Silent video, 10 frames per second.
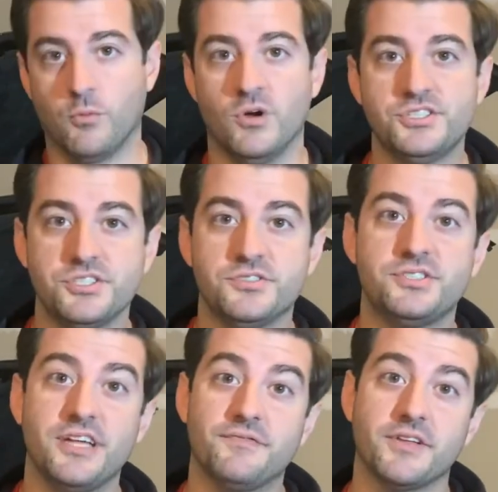once you
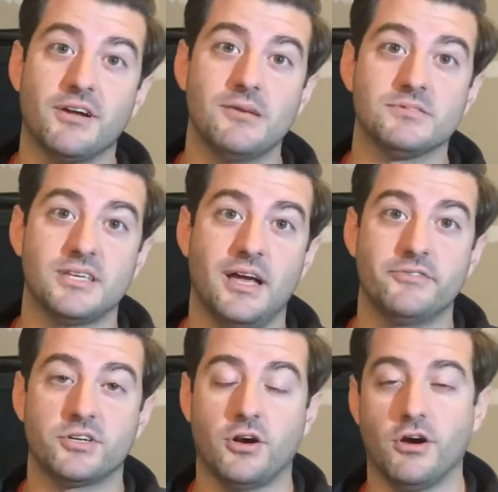safely are able to have
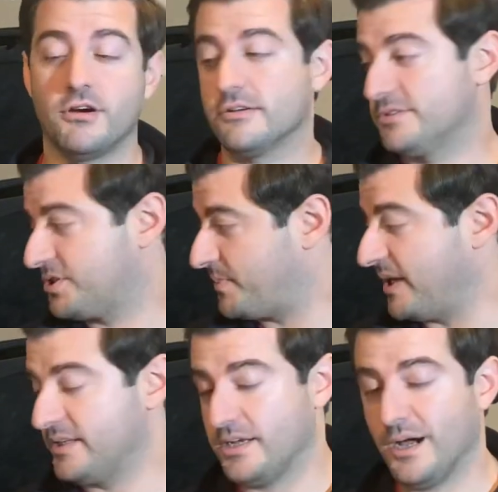your car
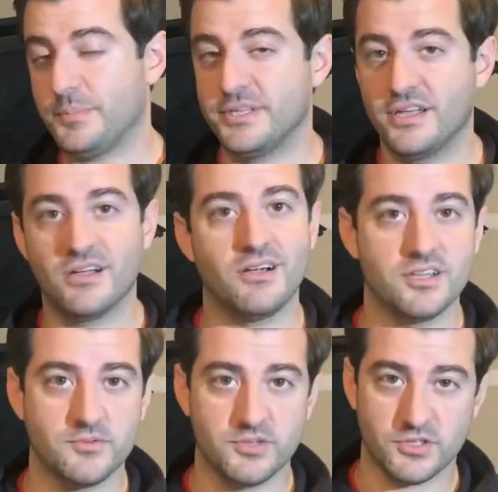suspended up in the air,
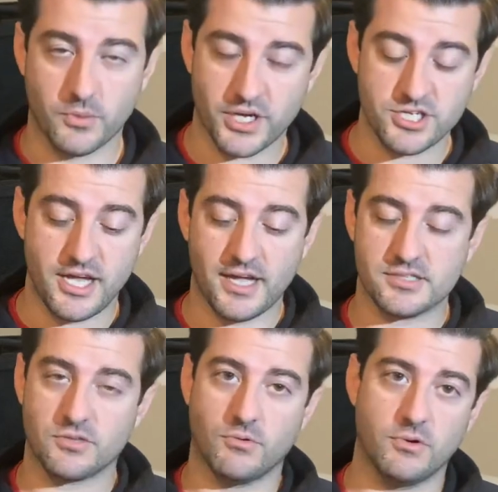either with your
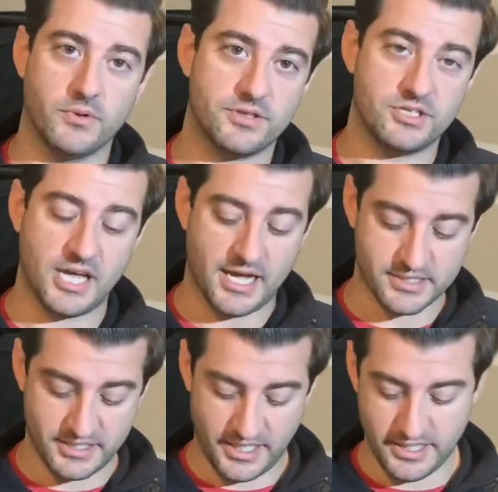QUICKJACKS or with jack
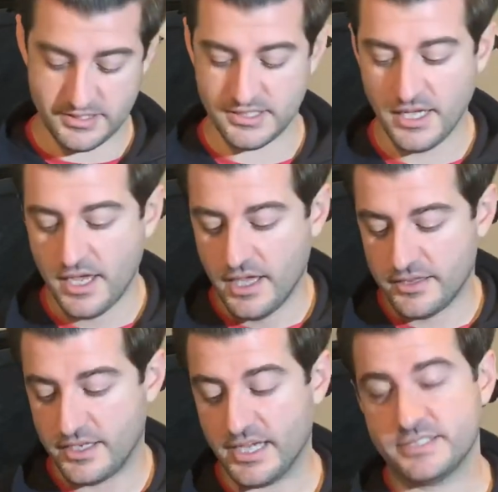stands,
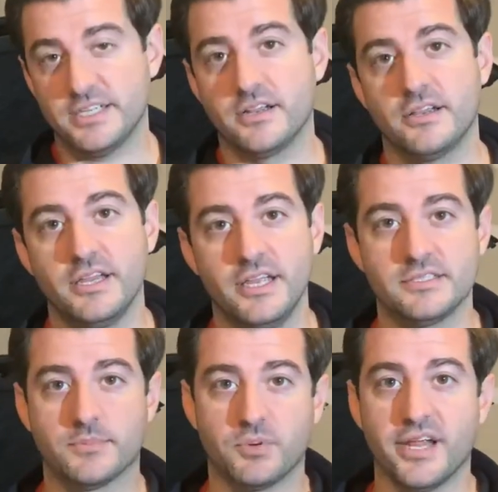the next thing you're gonna need
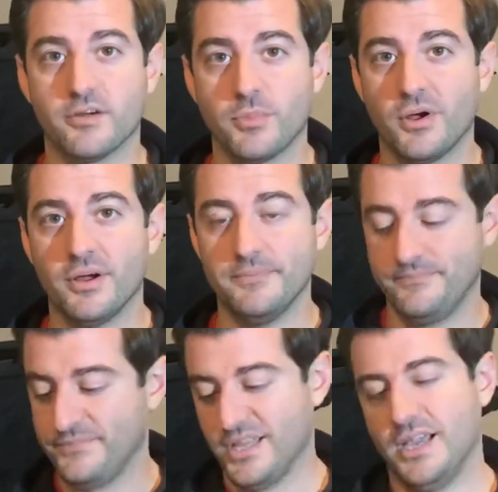is a breaker bar,
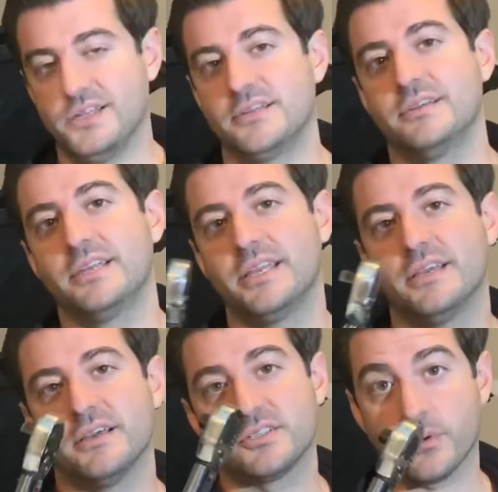and you're gonna
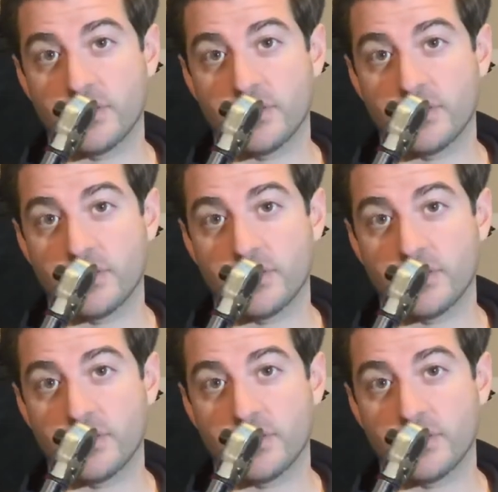need a torque